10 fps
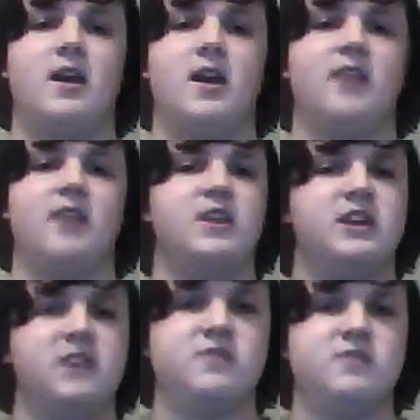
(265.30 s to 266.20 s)
and the
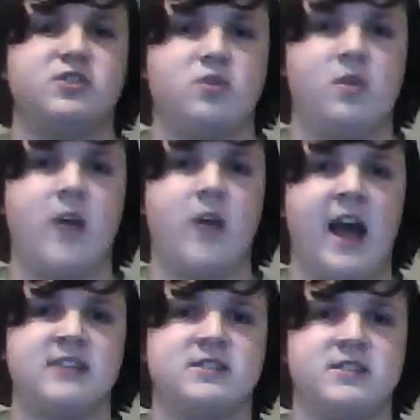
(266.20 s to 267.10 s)
dean of the school
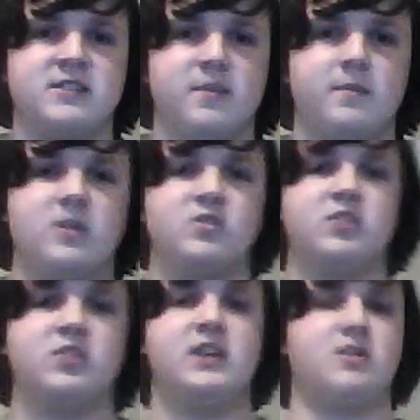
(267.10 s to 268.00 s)
asks them
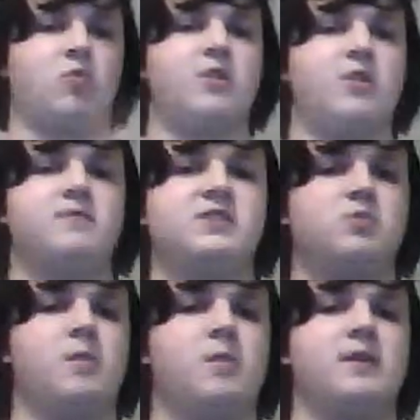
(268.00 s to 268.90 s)
to get rid of this
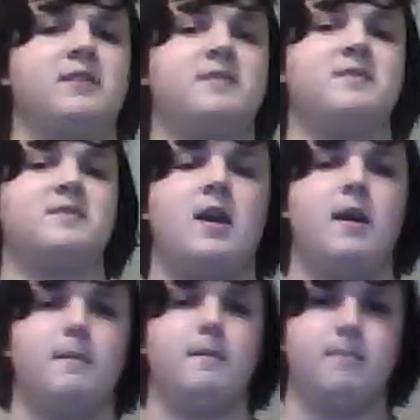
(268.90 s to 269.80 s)
woman,
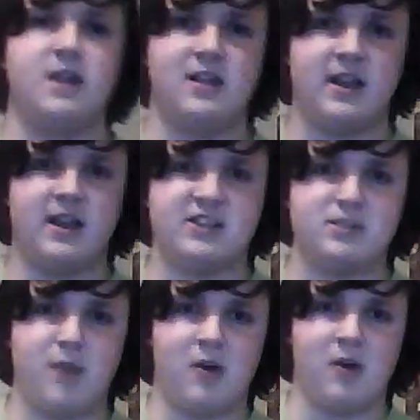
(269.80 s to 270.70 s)
Minolay
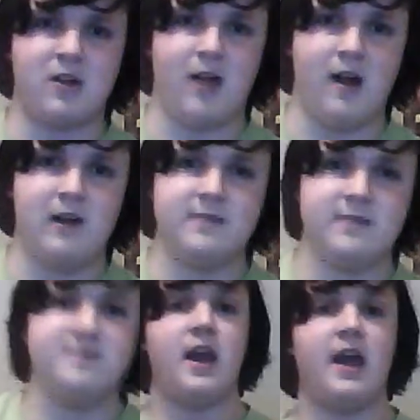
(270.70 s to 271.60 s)
Spellclaw,
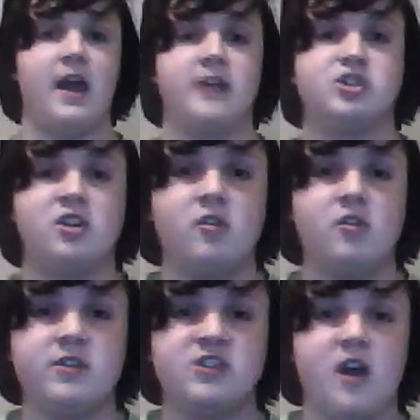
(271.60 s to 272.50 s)
and she
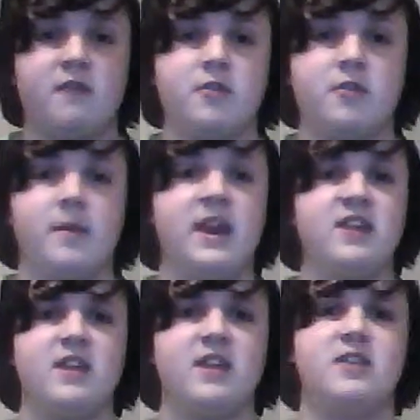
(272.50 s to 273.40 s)
agrees to offer them
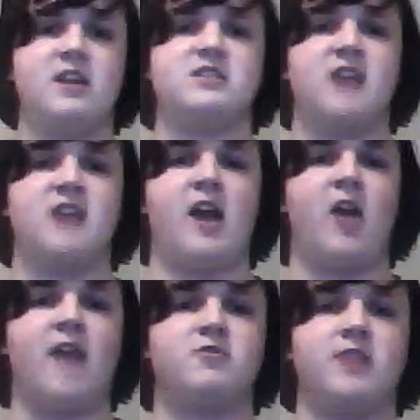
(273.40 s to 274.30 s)
anything they desire
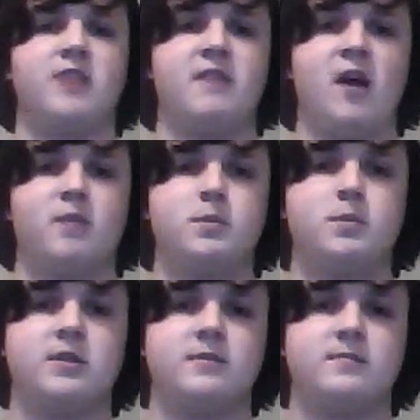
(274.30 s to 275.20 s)
after they've
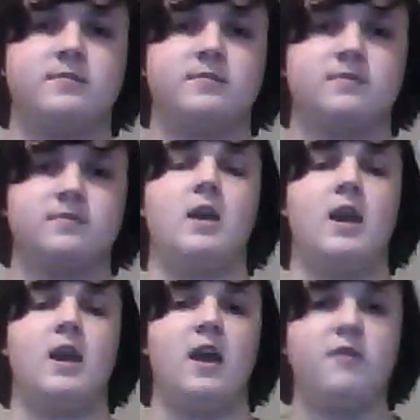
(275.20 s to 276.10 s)
helped.
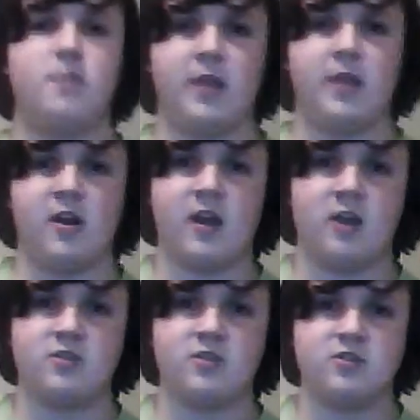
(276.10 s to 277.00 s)
If your player
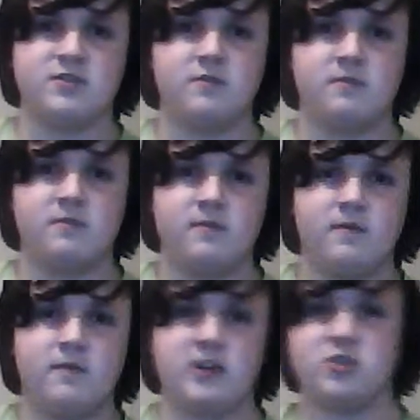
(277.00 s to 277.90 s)
characters
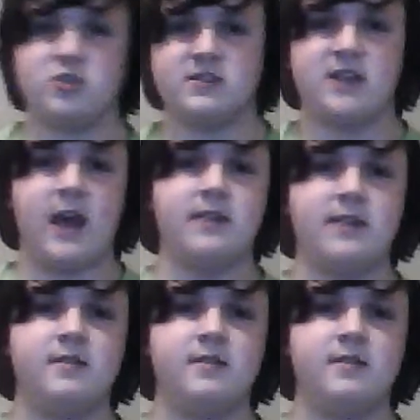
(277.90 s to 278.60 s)
venture inside,